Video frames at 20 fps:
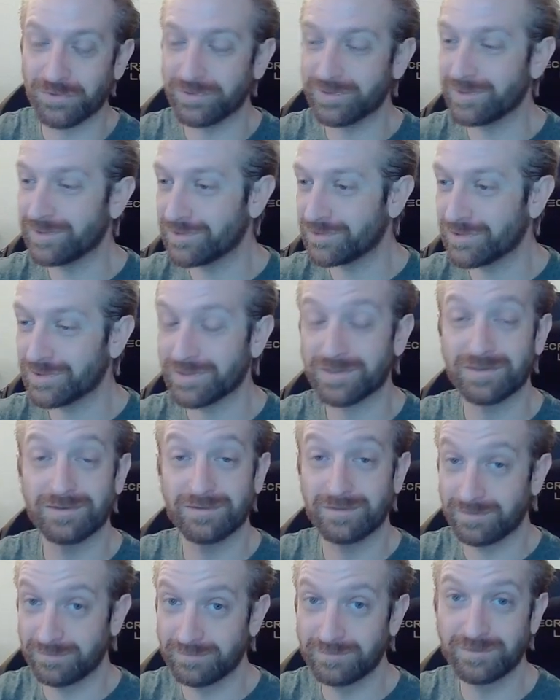world is just
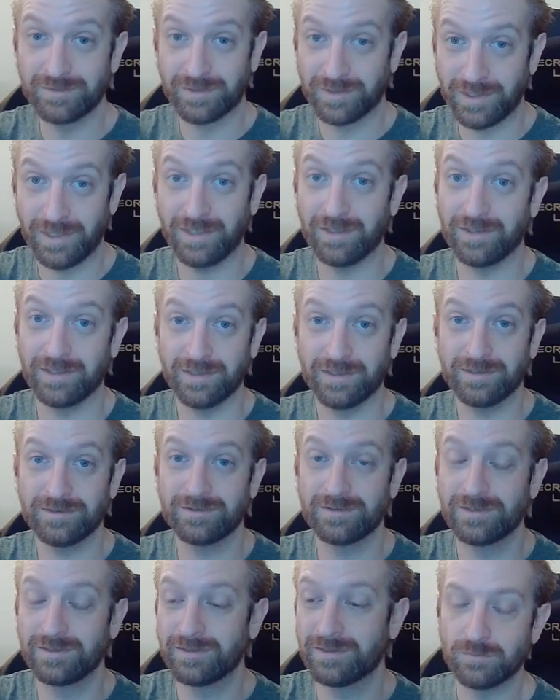killing it.
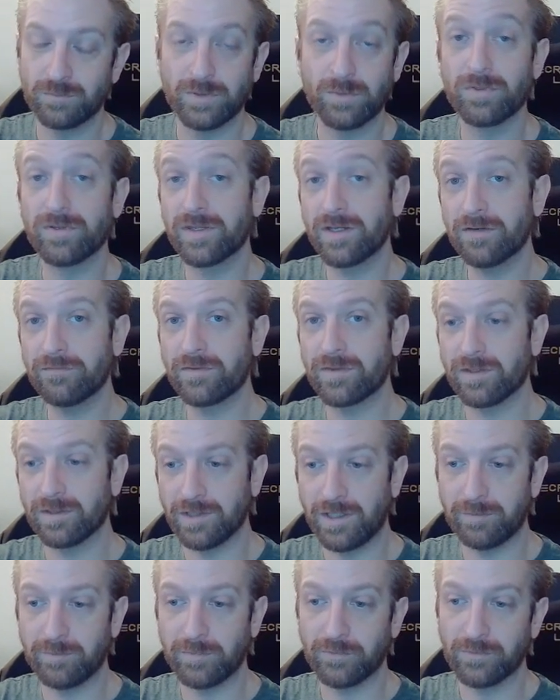We were there for the
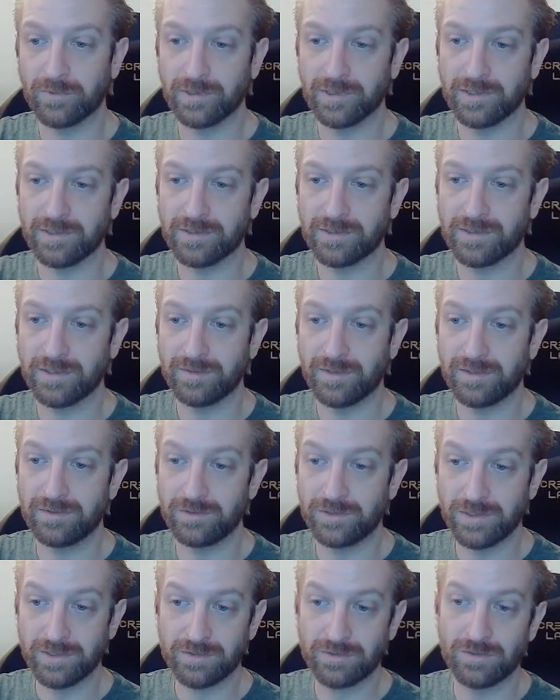Llama release, and then
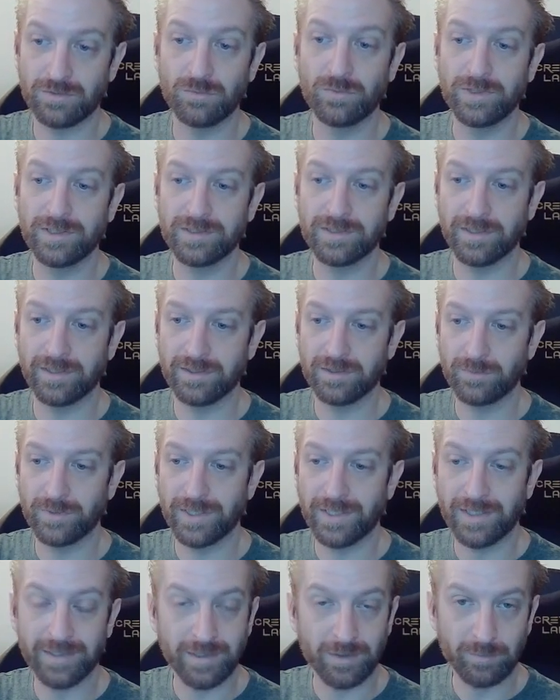just 2 weeks later we
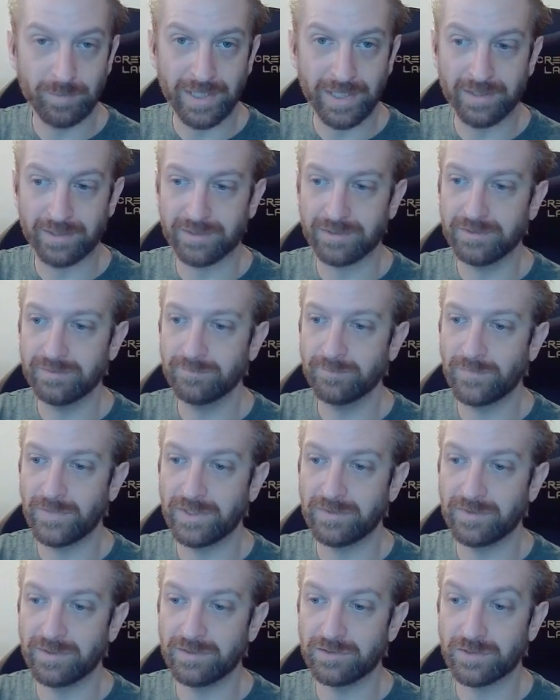had Alpaca,
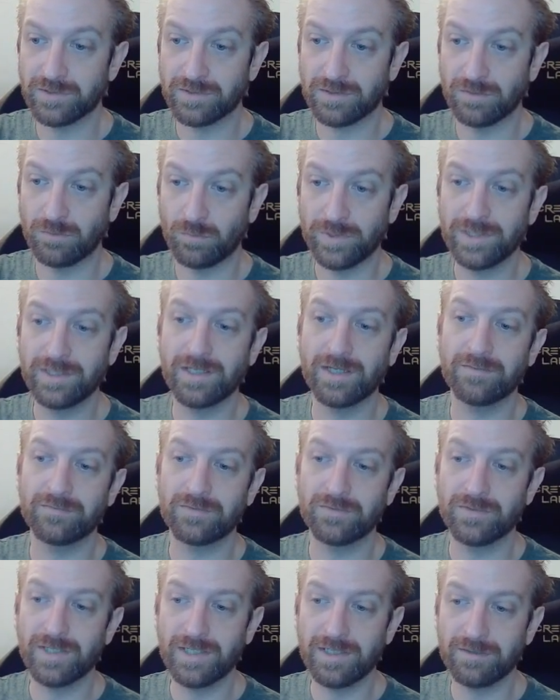and then just a week
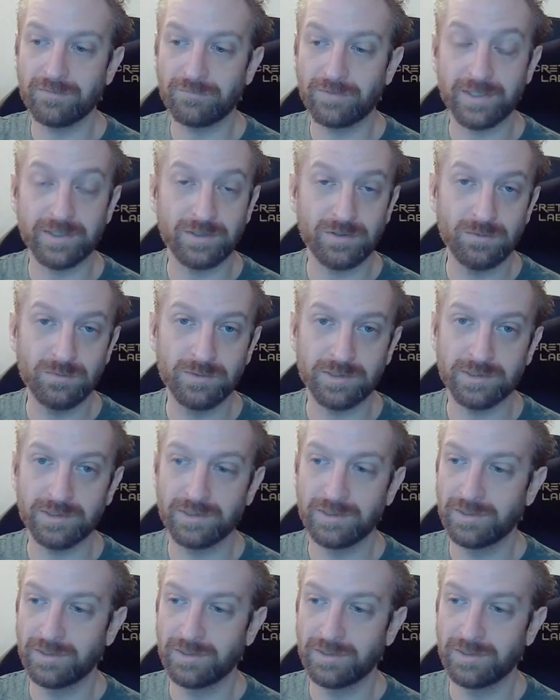after that, Vicuna.